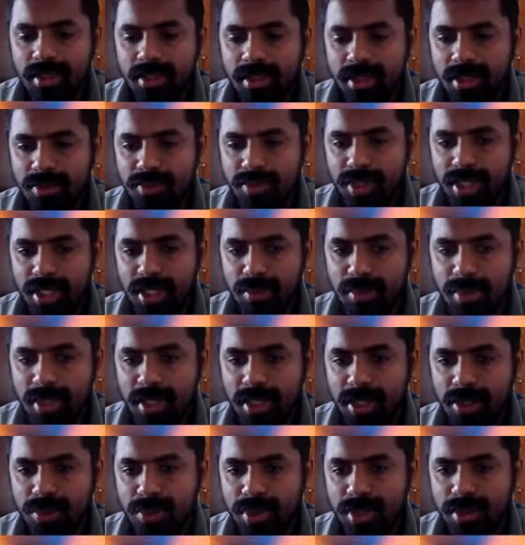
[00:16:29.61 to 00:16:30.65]
then we can
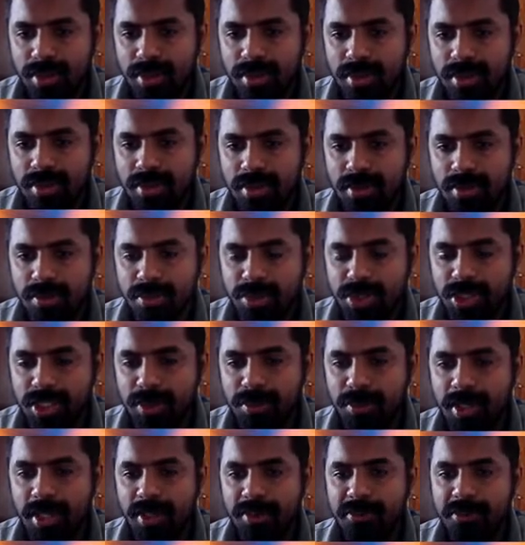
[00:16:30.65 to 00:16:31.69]
play queen
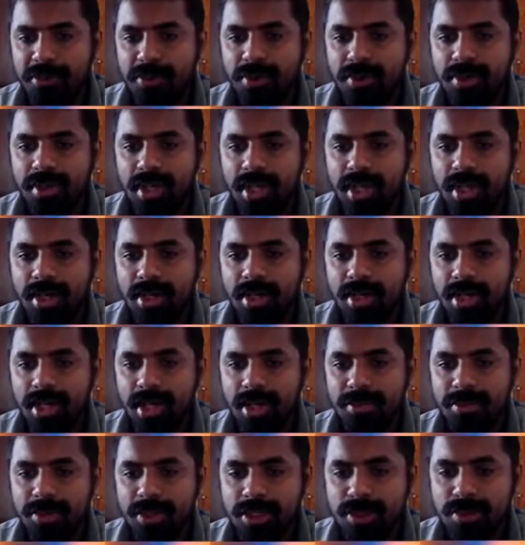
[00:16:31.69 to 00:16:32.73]
bishop a4 and trap this